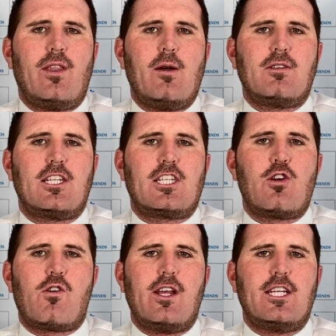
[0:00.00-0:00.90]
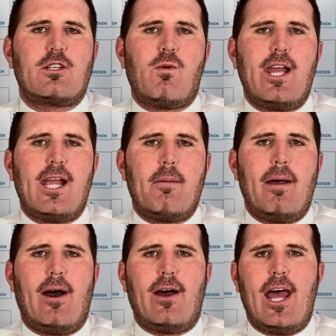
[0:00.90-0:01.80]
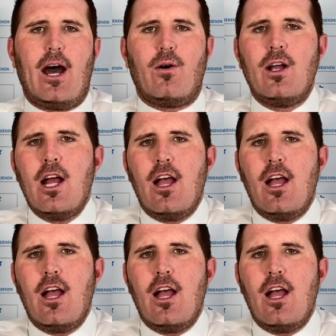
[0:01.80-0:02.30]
There was the story this week about how